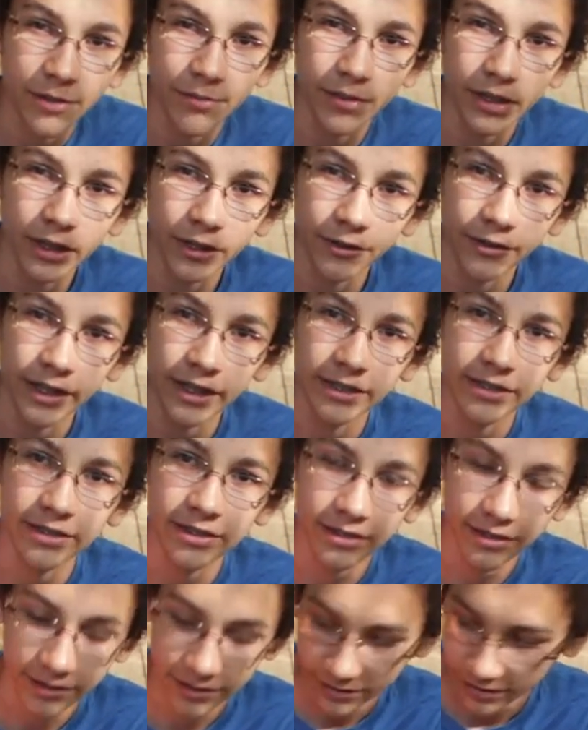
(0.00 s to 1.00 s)
a
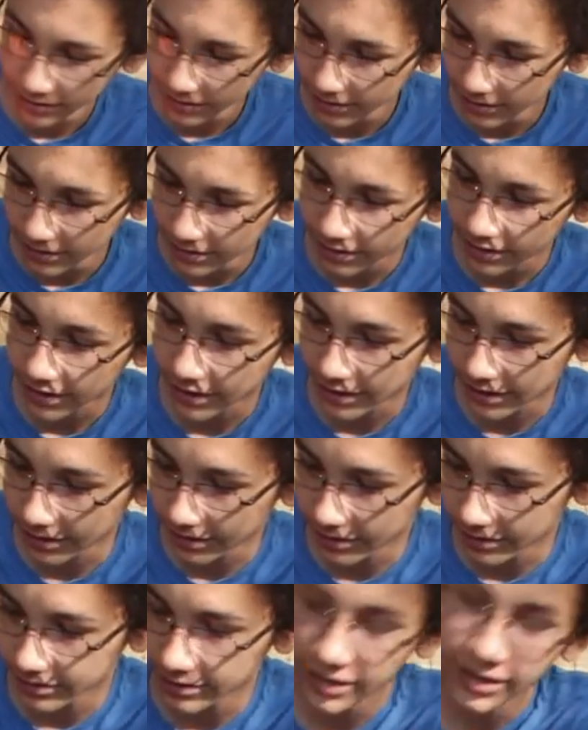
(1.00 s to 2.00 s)
pillowcase.
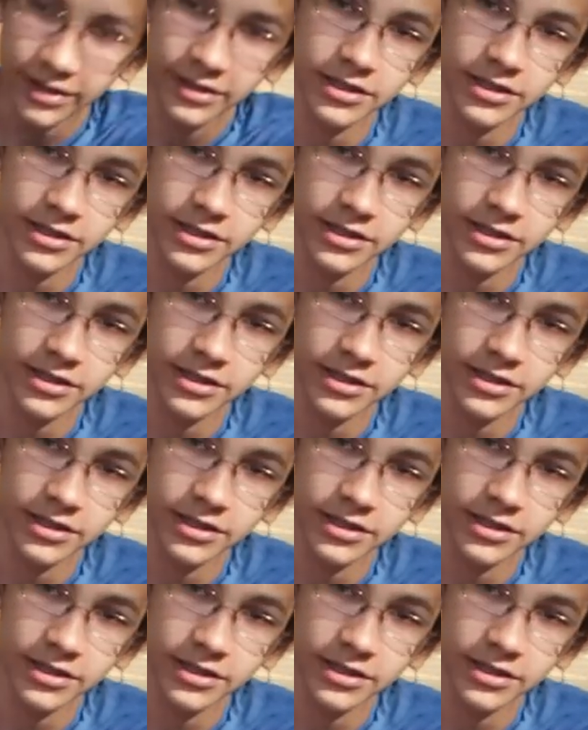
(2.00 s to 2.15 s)
And yeah,